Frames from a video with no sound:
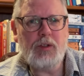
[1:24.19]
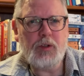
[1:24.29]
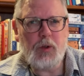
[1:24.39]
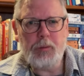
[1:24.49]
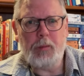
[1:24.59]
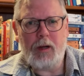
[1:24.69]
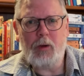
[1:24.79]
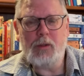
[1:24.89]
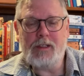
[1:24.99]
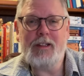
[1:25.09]

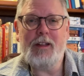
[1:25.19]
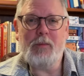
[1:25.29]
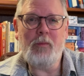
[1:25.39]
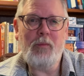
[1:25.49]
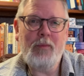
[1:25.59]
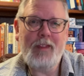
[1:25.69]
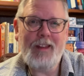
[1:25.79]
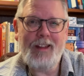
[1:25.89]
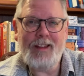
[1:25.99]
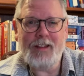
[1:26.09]
superpowered team
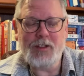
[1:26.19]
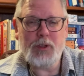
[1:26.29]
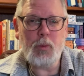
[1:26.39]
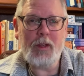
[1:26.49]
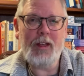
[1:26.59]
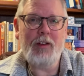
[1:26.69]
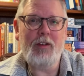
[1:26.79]
in swinging